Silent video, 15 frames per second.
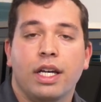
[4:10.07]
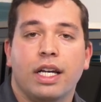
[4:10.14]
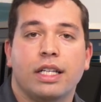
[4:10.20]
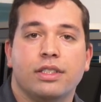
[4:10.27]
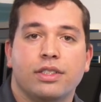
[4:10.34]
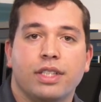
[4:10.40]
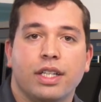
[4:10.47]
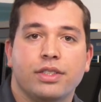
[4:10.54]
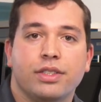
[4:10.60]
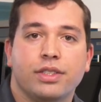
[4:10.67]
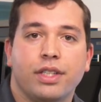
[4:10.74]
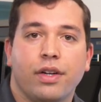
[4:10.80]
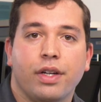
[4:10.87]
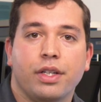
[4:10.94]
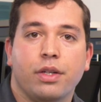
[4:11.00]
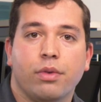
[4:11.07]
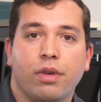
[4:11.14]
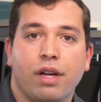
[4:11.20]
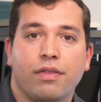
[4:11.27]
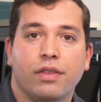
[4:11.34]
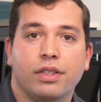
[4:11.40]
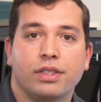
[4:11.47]
It's necessary to
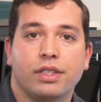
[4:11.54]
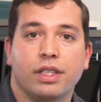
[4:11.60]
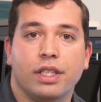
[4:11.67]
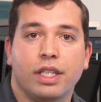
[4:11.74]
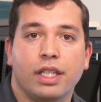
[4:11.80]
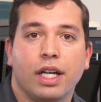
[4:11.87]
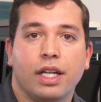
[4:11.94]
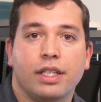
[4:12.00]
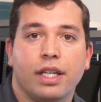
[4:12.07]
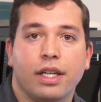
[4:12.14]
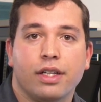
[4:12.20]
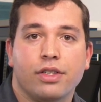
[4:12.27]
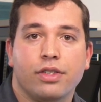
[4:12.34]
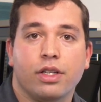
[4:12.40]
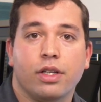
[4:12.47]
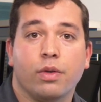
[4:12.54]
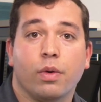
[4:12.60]
reference the TI datasheet